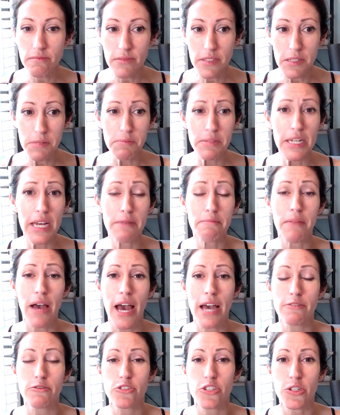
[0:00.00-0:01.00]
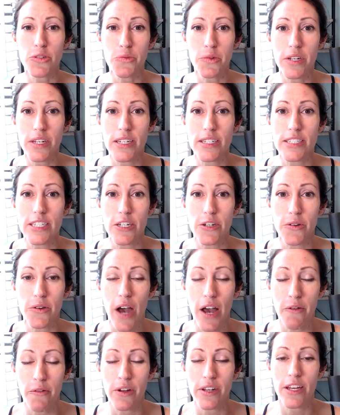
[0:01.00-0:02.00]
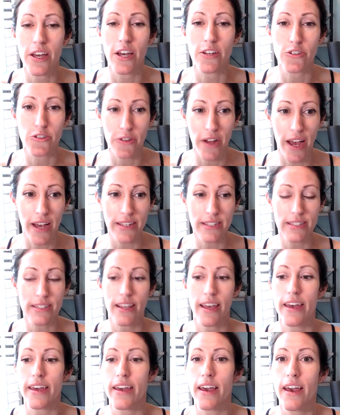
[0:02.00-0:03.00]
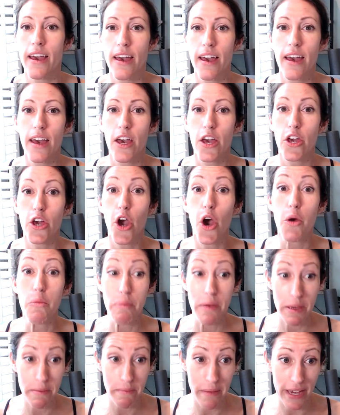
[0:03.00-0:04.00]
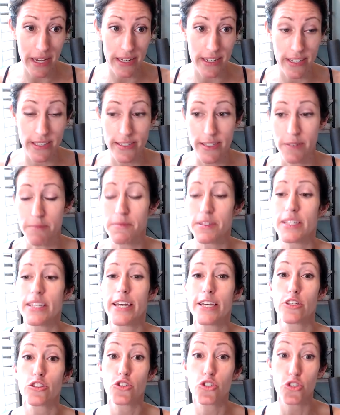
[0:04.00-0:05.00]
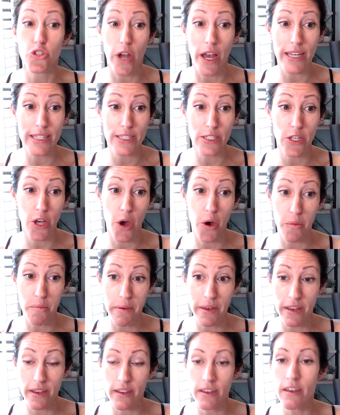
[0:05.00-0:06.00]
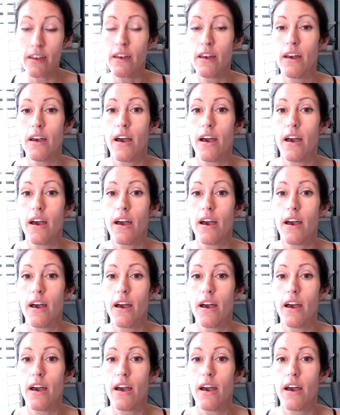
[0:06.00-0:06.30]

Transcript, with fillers: But I'm I just want to deal, I want to address like coping mechanisms, like stress coping,